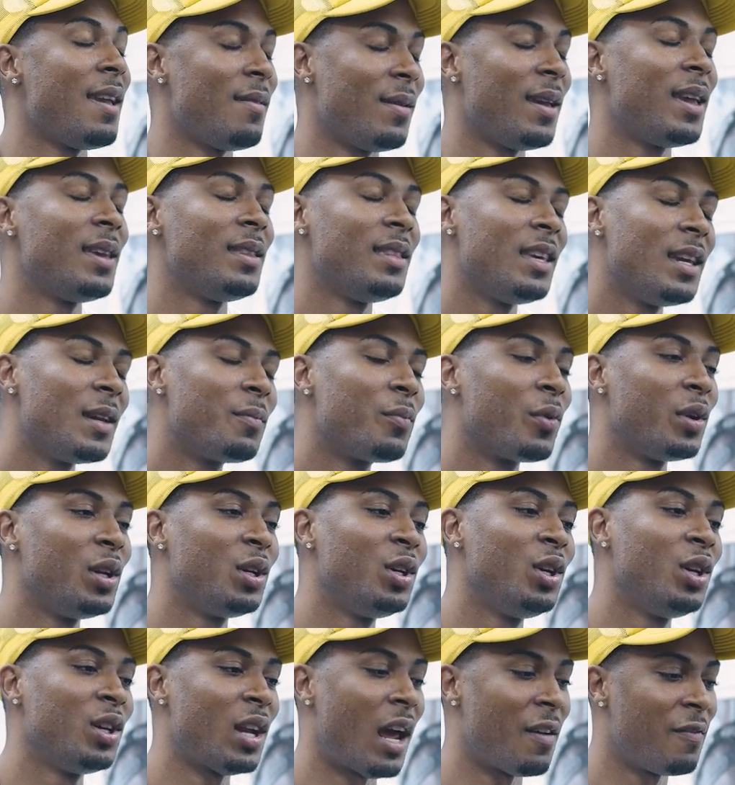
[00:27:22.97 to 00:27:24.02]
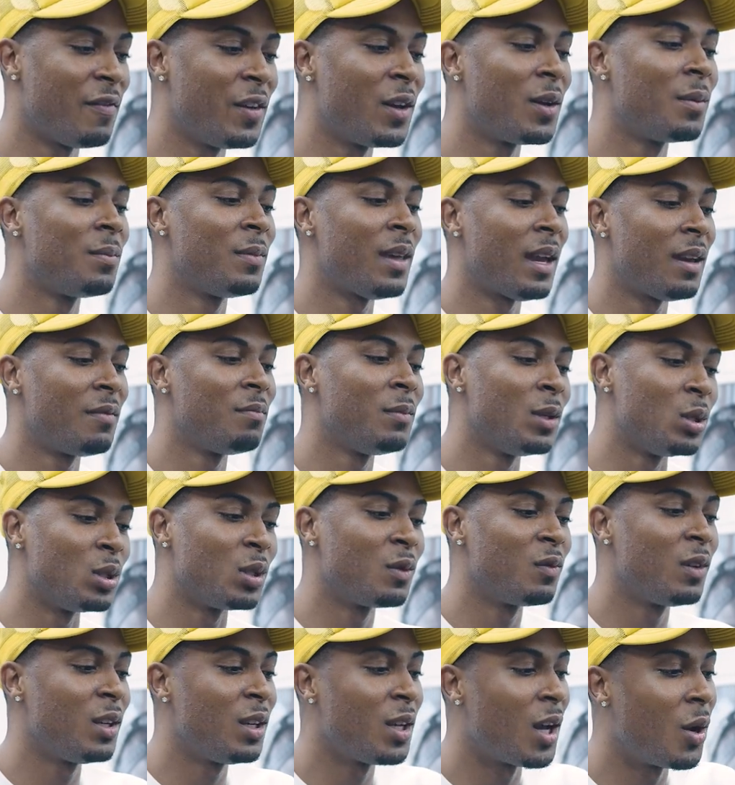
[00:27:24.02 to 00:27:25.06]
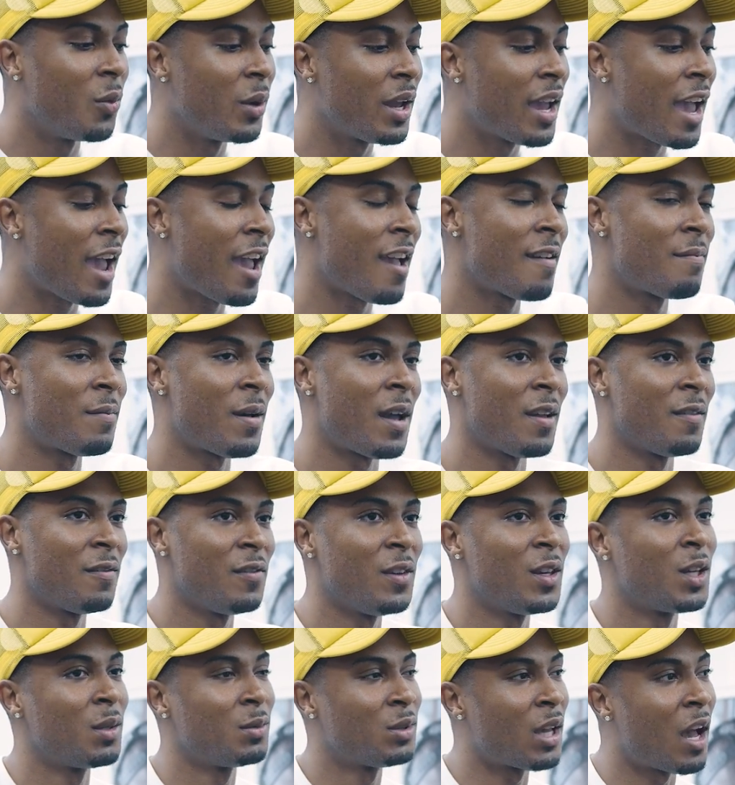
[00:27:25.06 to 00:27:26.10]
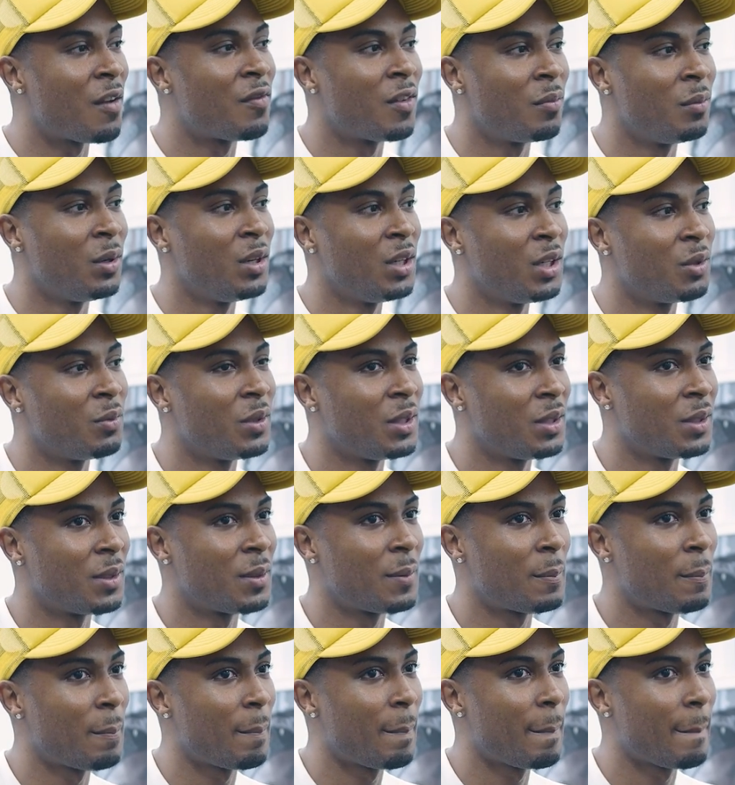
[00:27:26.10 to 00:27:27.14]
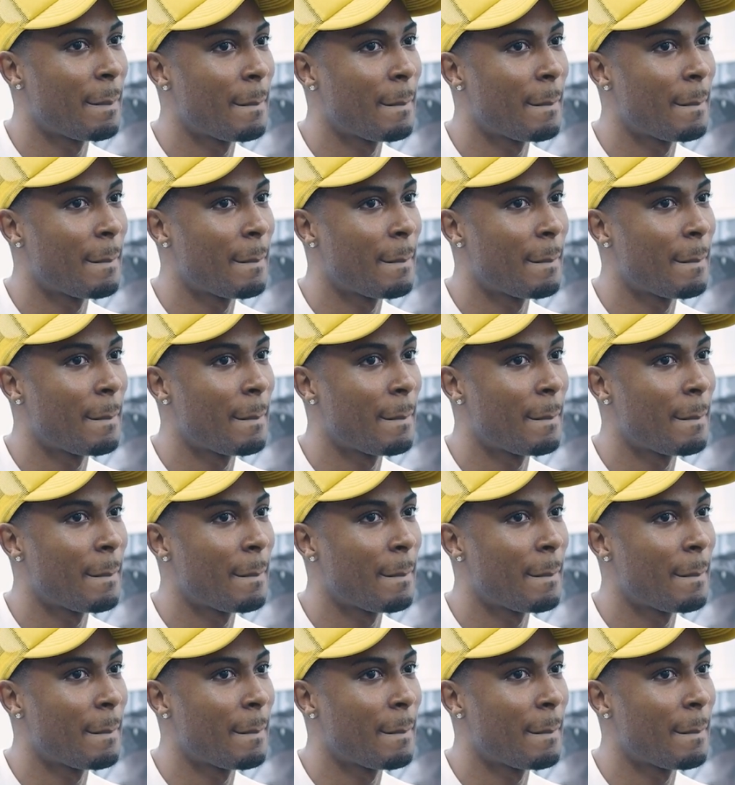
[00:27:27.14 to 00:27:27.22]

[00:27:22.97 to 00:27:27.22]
it did pretty good. I filmed that music video with Half Pint Films. Y'all familiar with him?